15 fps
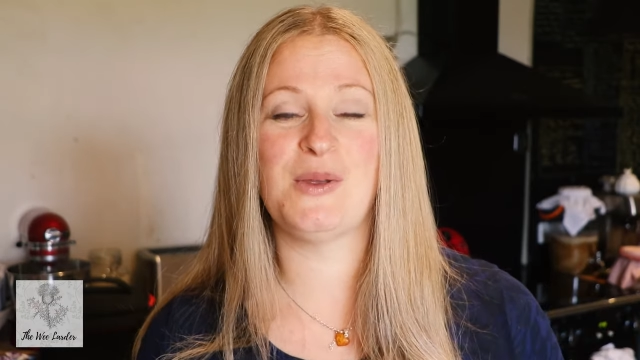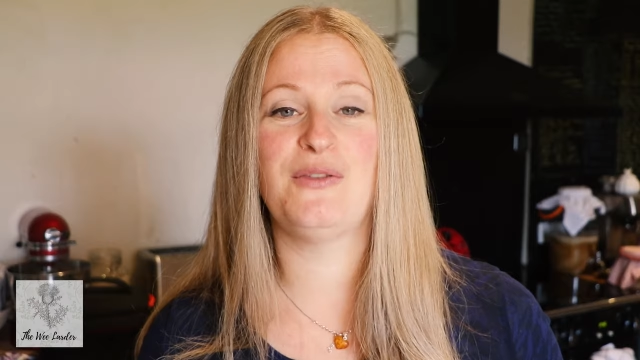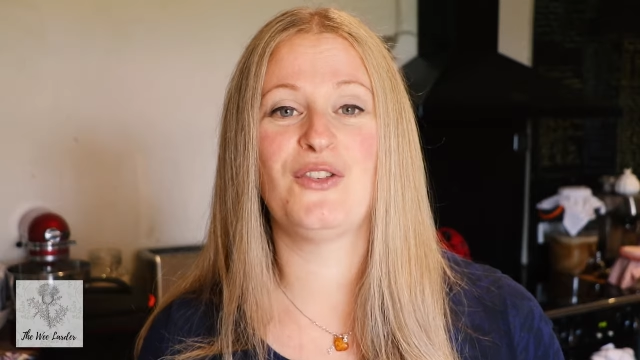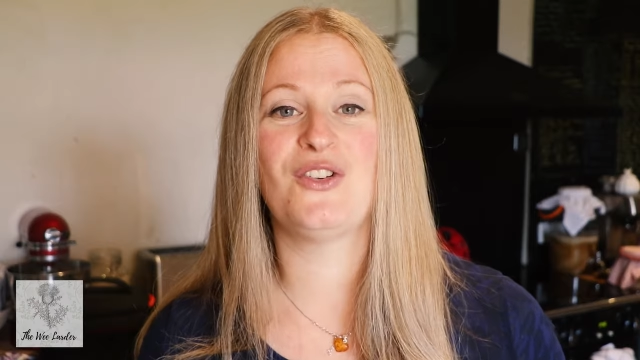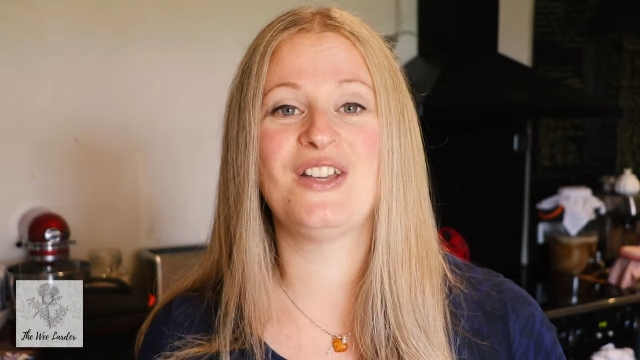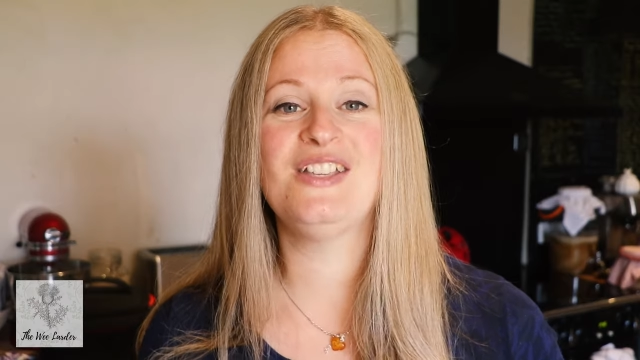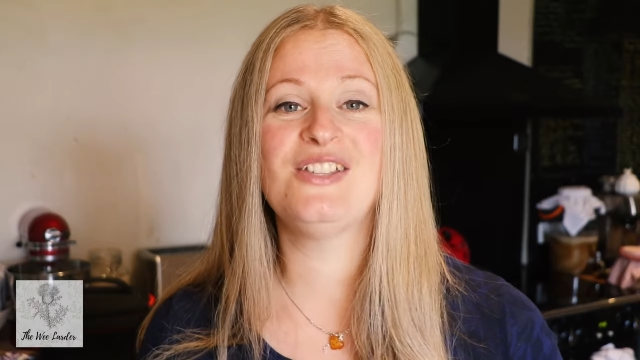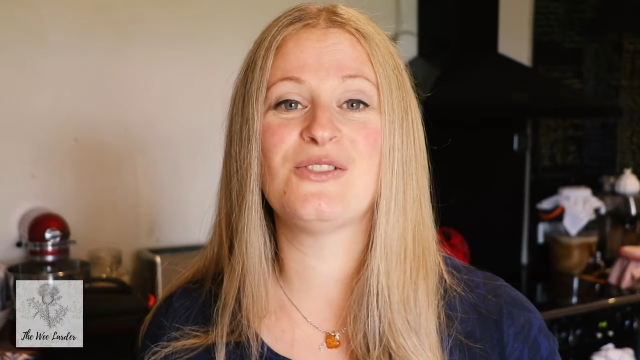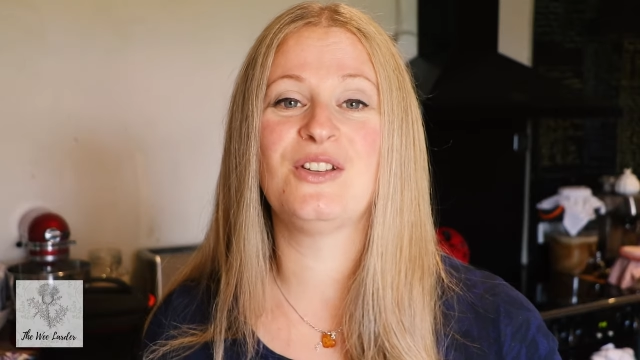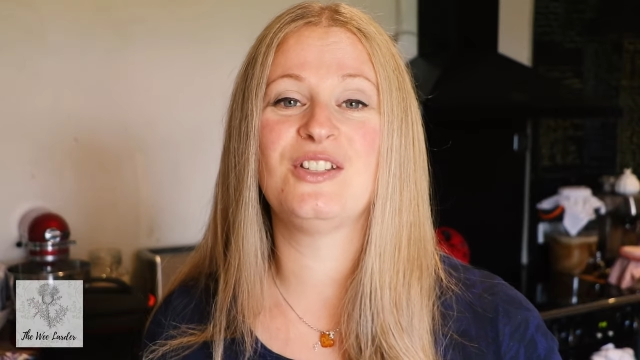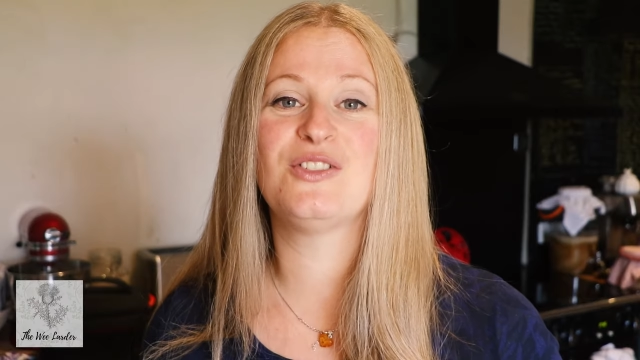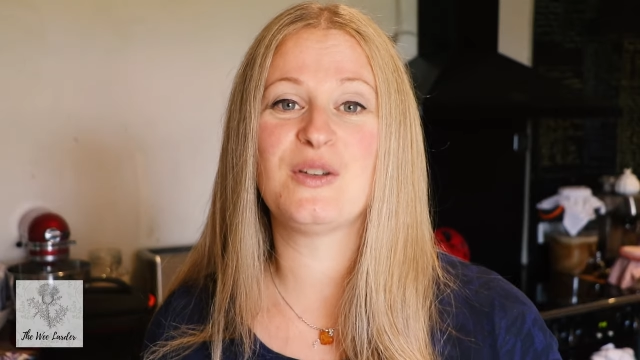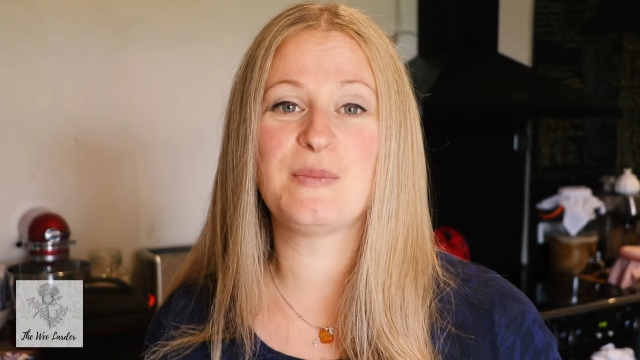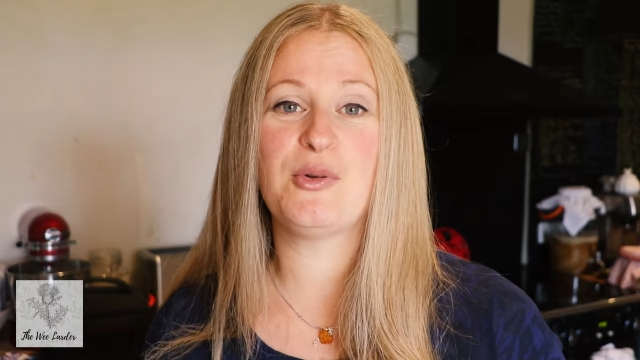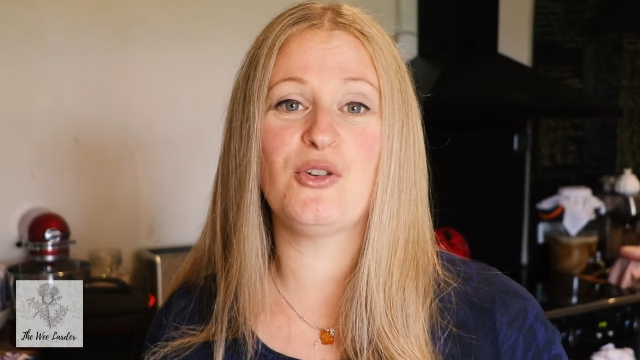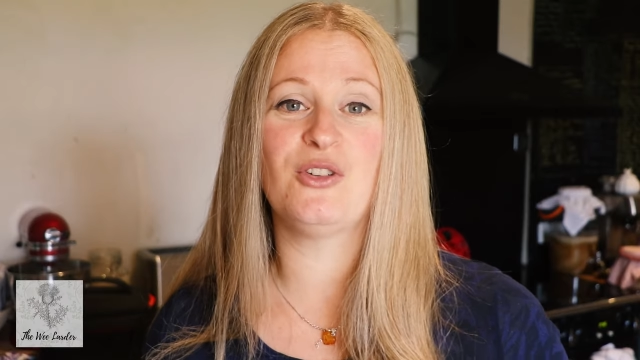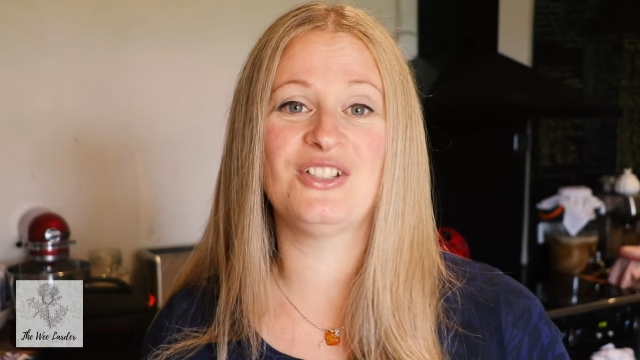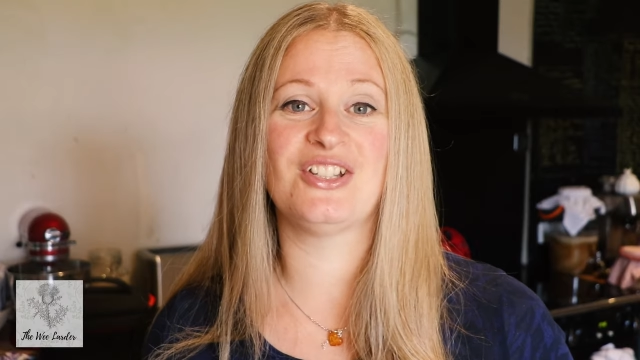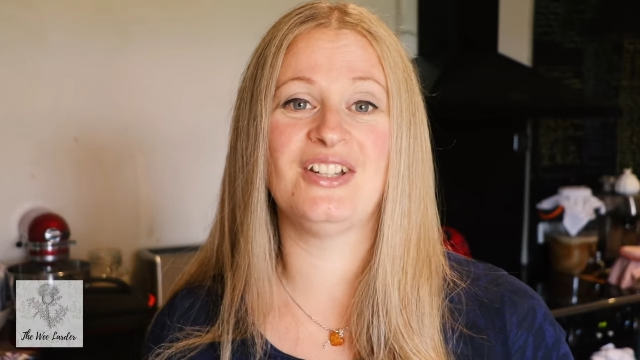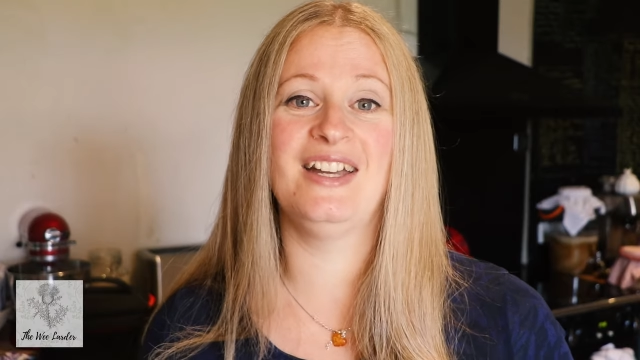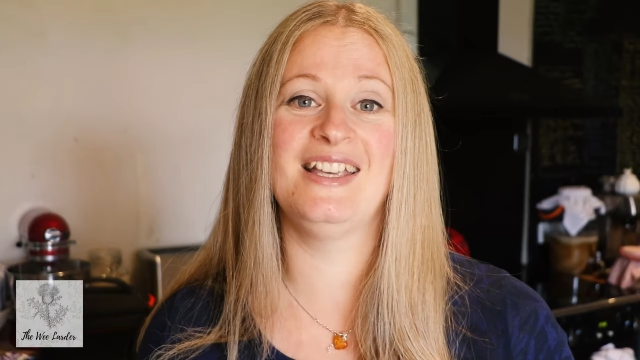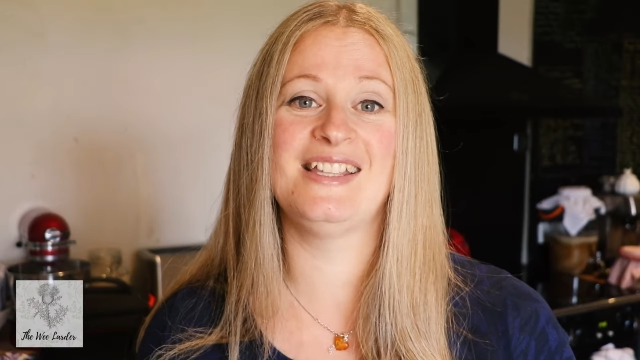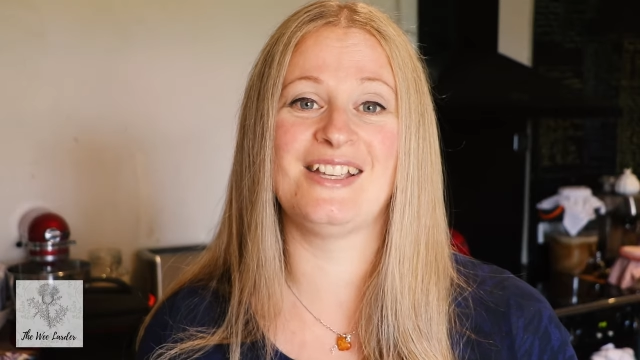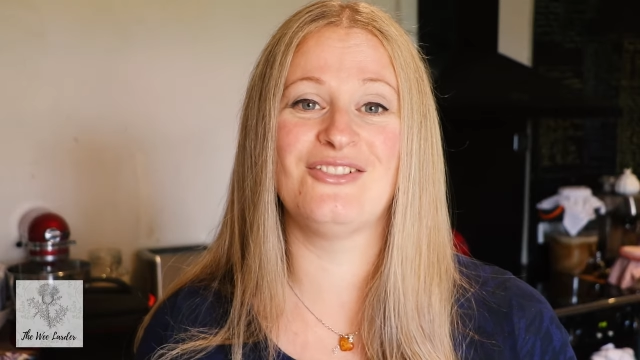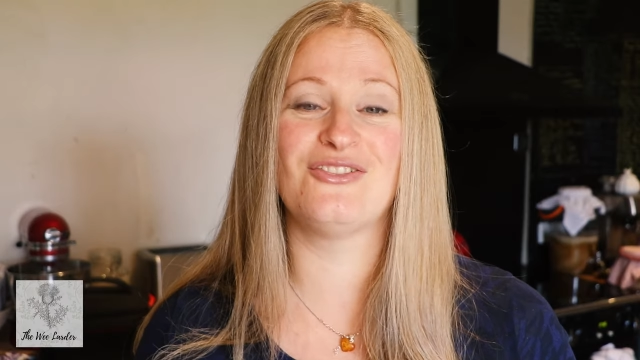my voice, so I do apologise.